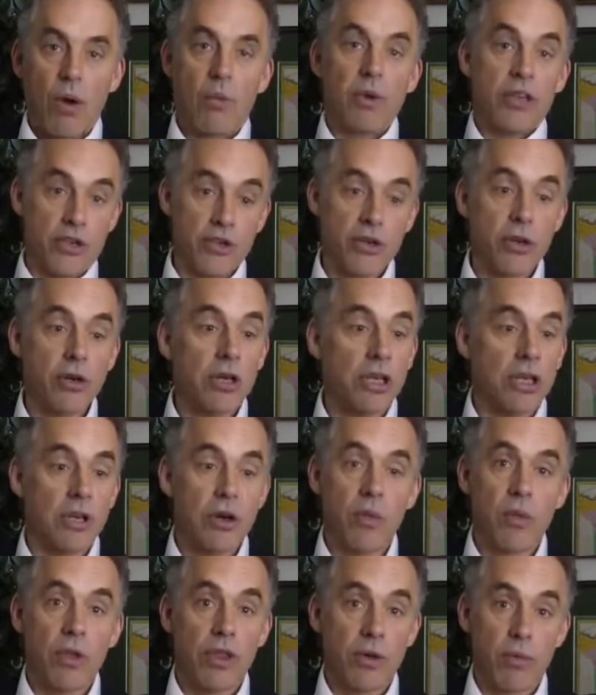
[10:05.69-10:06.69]
Well, we certainly
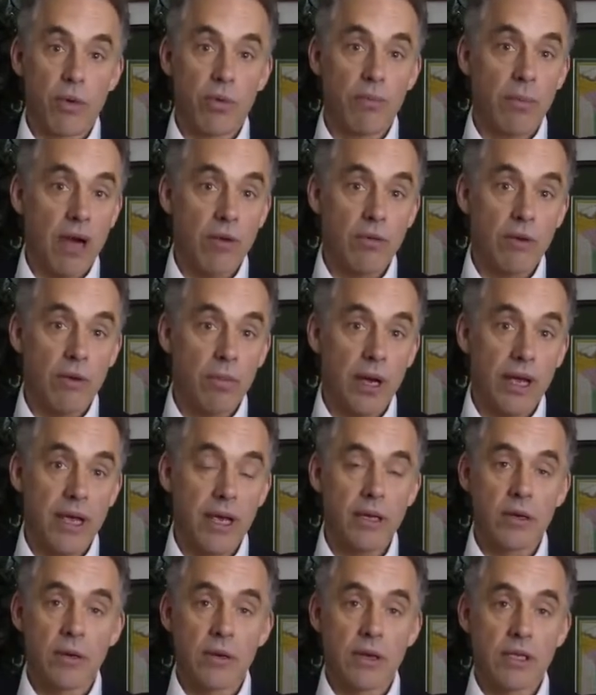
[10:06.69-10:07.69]
know that we're bounded by
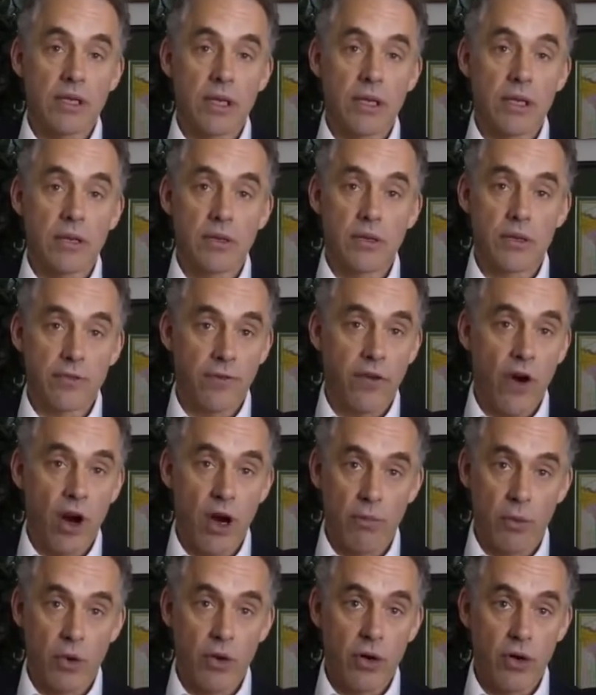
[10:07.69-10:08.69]
ignorance, and that there's
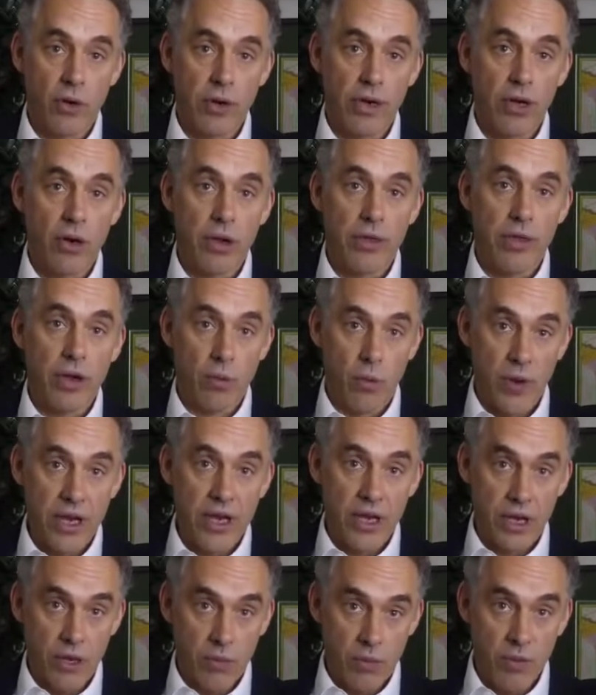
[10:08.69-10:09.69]
far more going on than
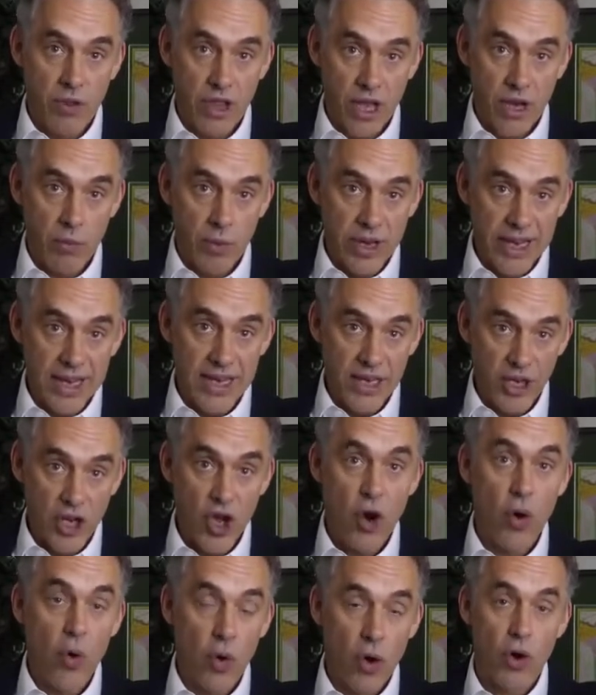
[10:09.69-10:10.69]
we
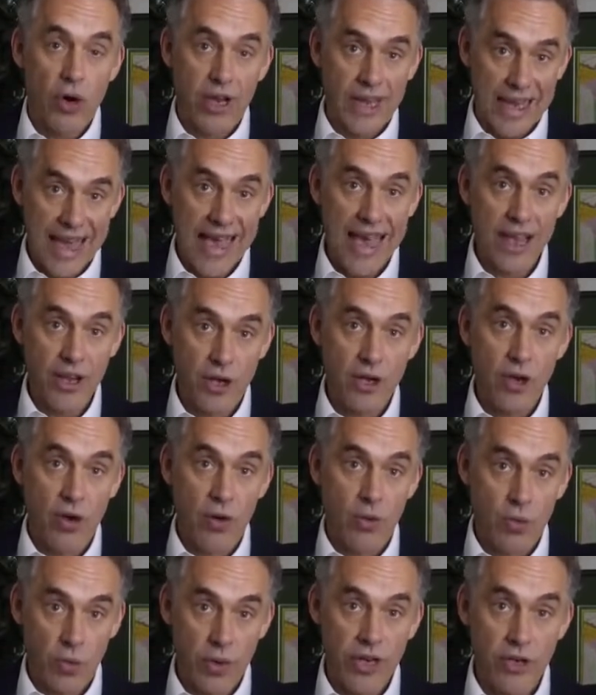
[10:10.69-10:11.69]
know or can
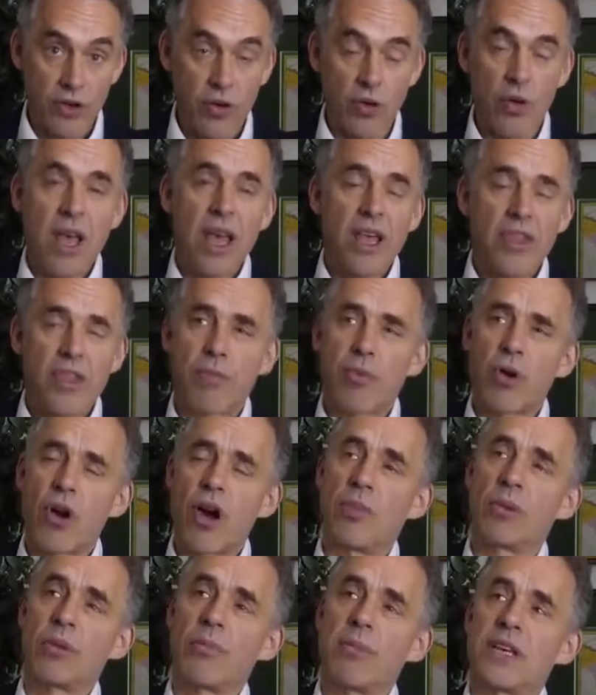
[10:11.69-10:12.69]
know. We do. The
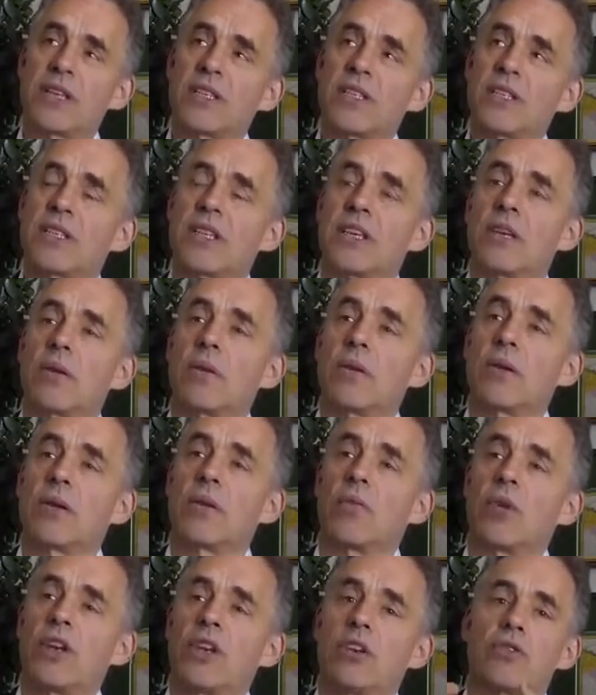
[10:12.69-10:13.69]
problem is that
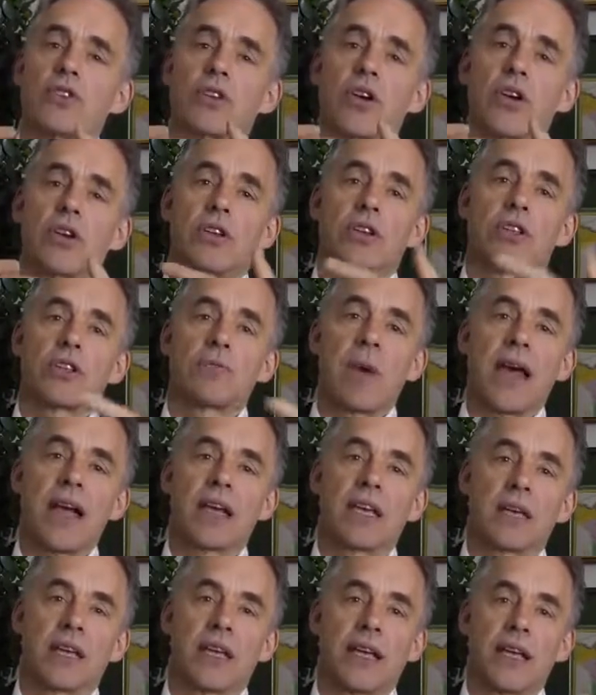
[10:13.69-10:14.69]
when you start to
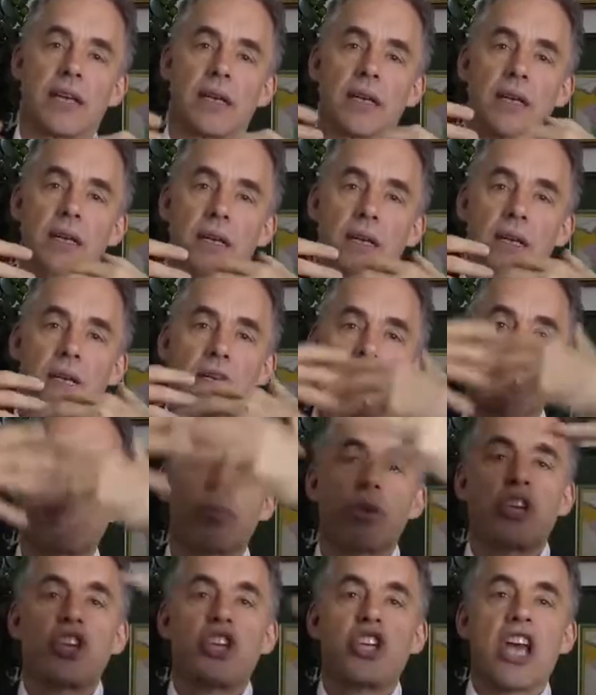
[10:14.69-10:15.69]
speculate, it's a
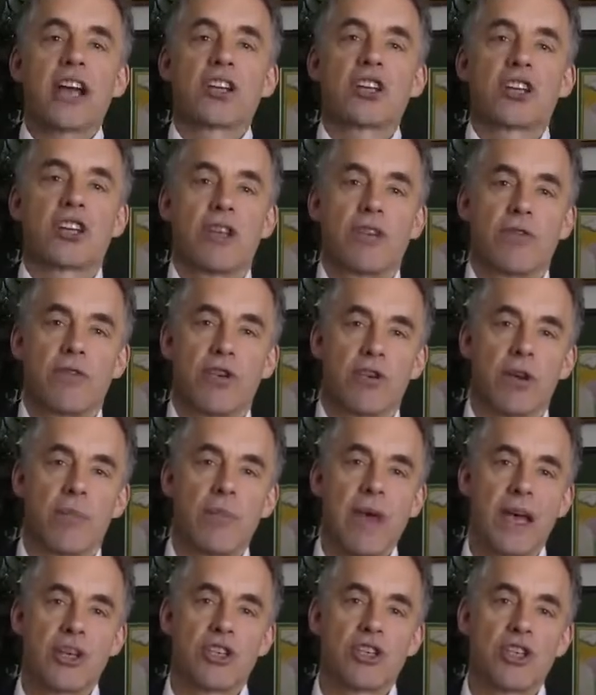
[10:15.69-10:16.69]
projection of your
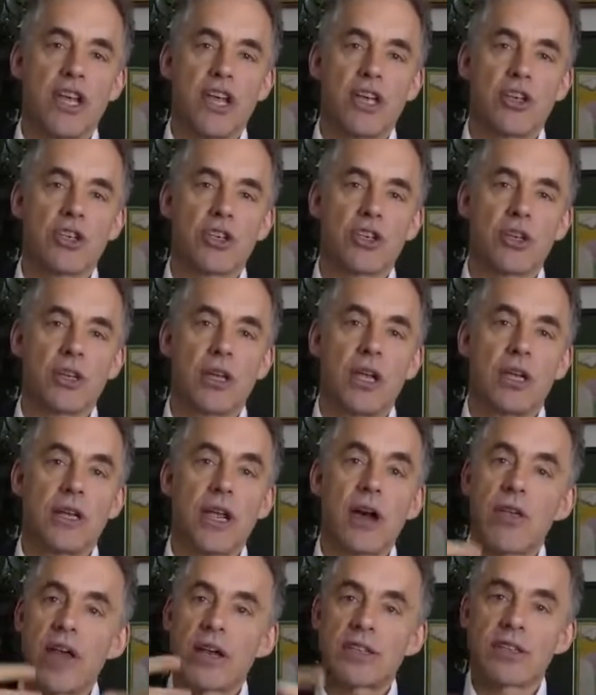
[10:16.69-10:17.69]
imagination.
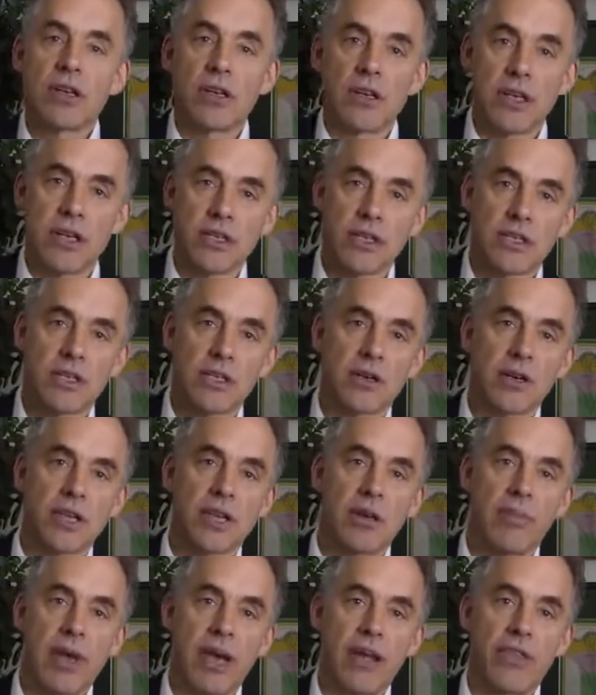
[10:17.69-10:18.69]
Now, that's not
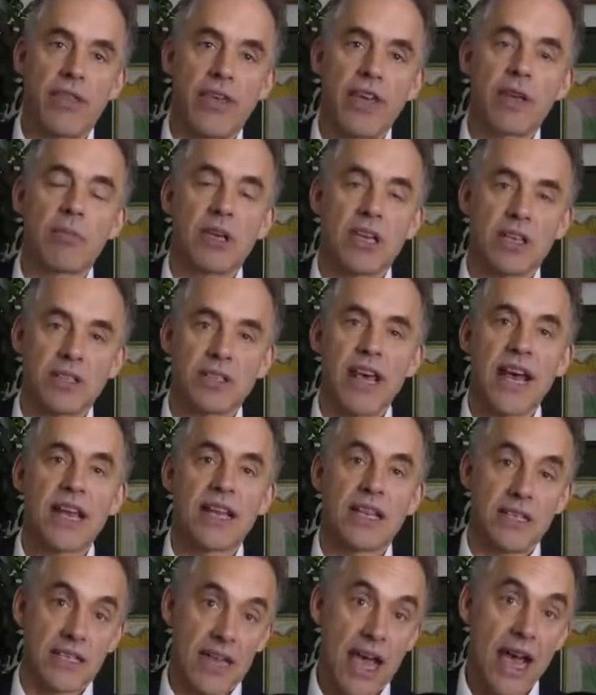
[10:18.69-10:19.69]
necessarily a bad thing, because
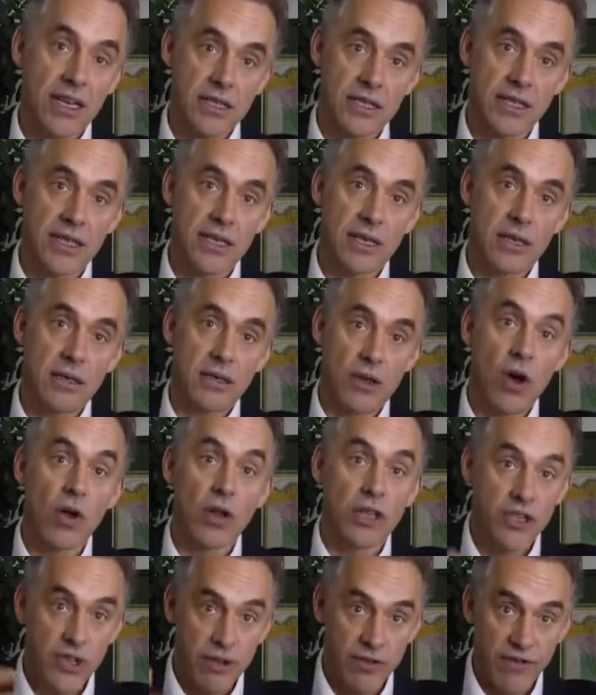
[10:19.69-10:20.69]
that is actually,
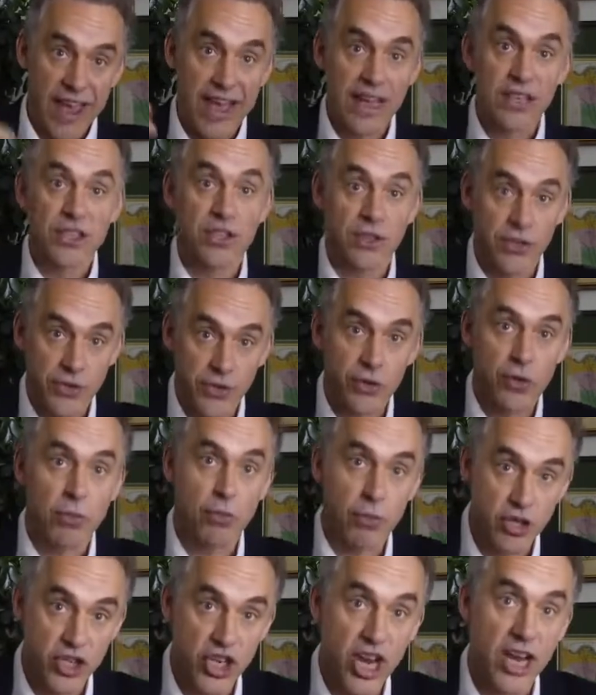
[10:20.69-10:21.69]
knowledge advances through
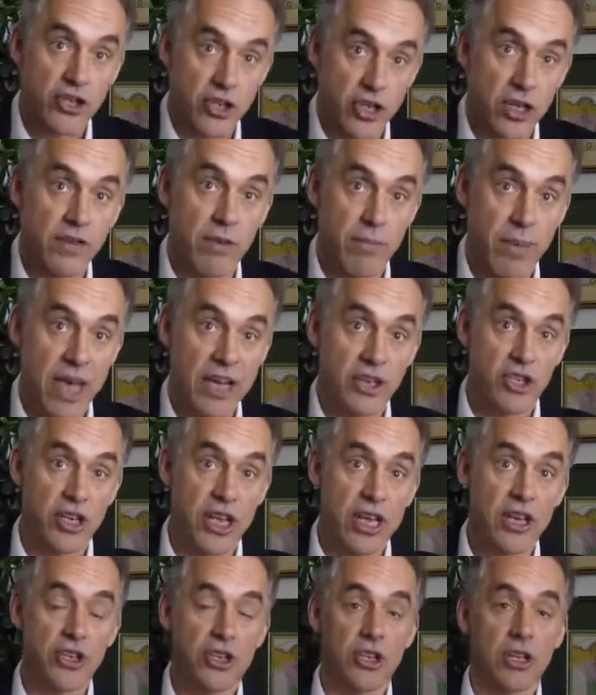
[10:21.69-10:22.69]
projection of
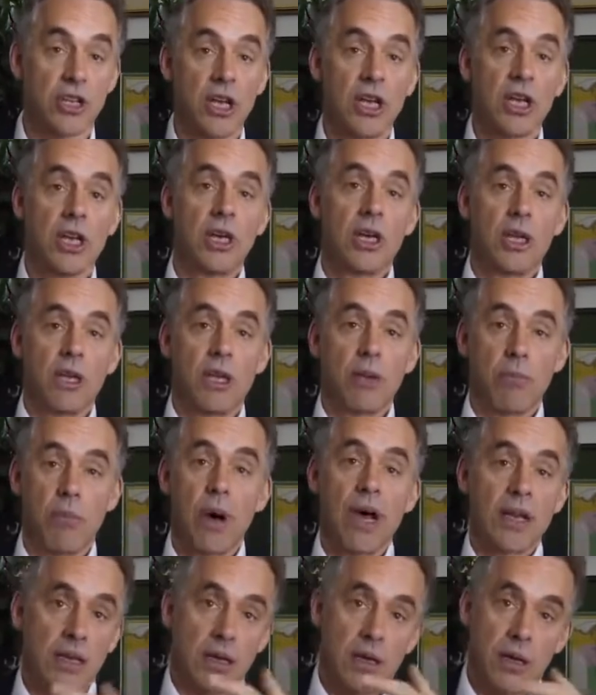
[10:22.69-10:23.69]
imagination.
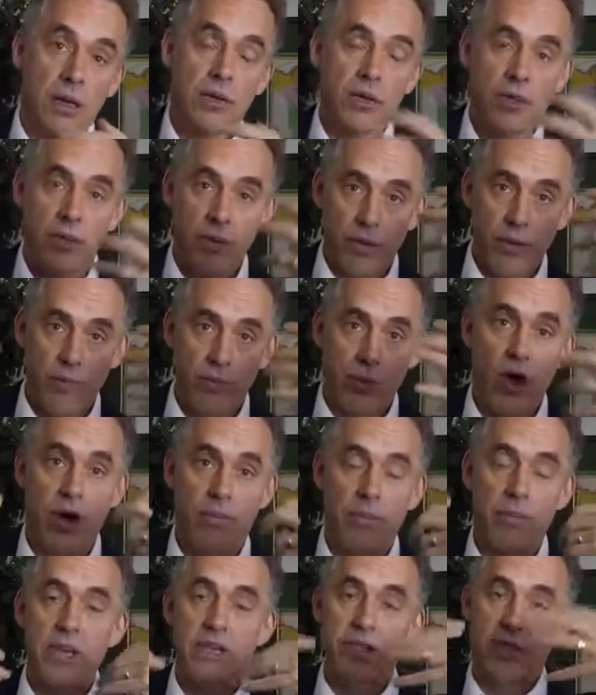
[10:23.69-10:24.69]
But the
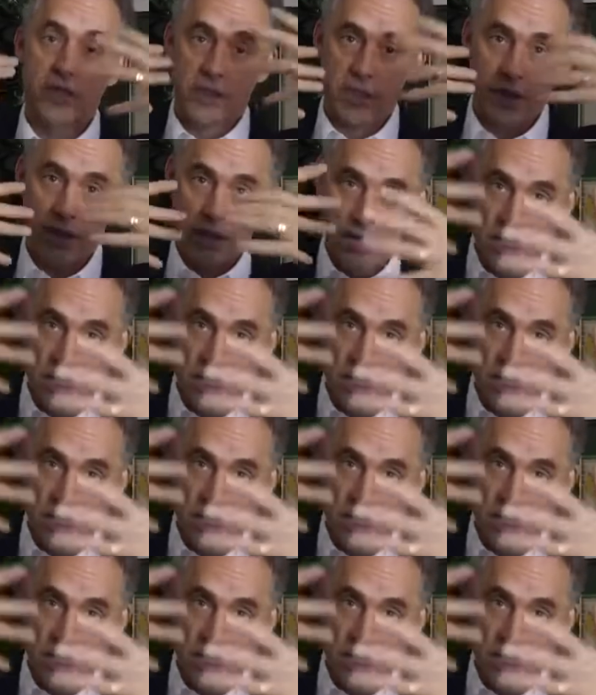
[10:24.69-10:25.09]
problem is